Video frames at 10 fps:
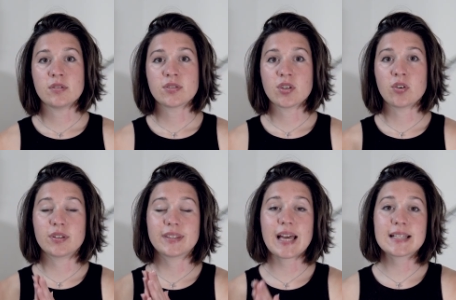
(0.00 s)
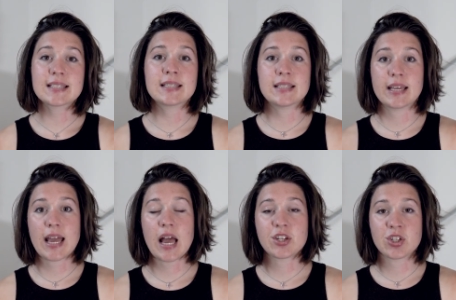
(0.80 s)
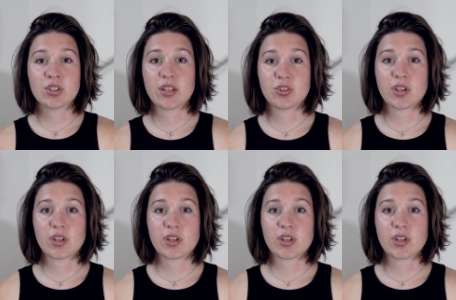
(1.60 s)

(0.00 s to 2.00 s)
So that's the action that you